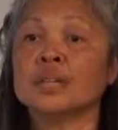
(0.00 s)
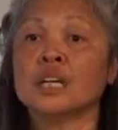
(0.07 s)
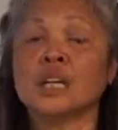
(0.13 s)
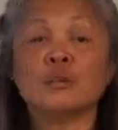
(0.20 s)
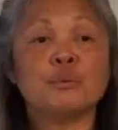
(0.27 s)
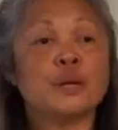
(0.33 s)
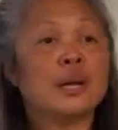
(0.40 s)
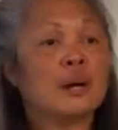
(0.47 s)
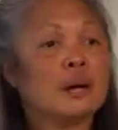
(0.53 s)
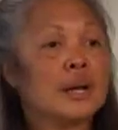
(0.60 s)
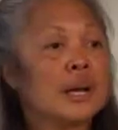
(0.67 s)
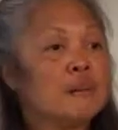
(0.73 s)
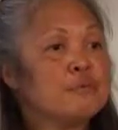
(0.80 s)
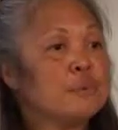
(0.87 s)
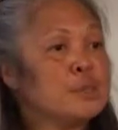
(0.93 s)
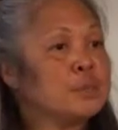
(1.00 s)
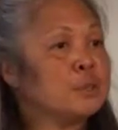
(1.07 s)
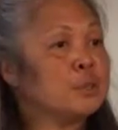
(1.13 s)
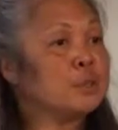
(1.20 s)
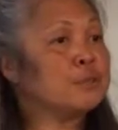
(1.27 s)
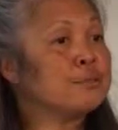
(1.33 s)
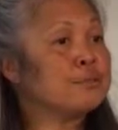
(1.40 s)
and we all have
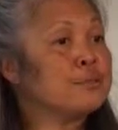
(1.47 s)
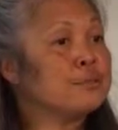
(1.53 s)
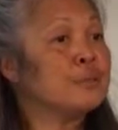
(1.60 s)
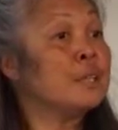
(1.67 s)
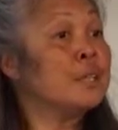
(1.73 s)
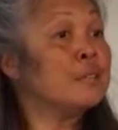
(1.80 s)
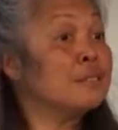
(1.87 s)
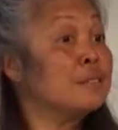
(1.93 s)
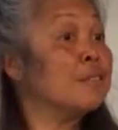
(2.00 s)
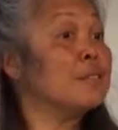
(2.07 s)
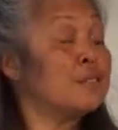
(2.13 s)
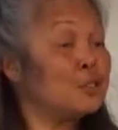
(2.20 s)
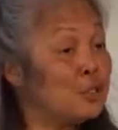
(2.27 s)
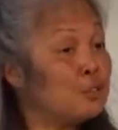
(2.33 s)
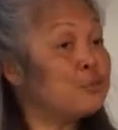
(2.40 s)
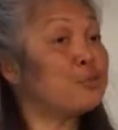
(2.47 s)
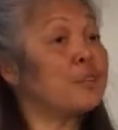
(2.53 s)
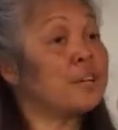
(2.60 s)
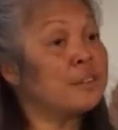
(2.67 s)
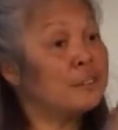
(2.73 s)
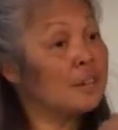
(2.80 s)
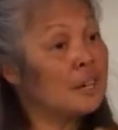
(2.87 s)
people to
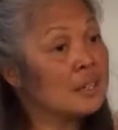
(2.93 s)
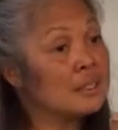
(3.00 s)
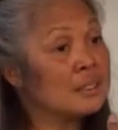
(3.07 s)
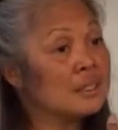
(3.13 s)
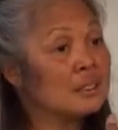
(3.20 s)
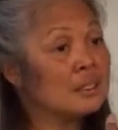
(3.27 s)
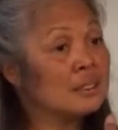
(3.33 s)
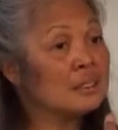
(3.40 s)
forgive us.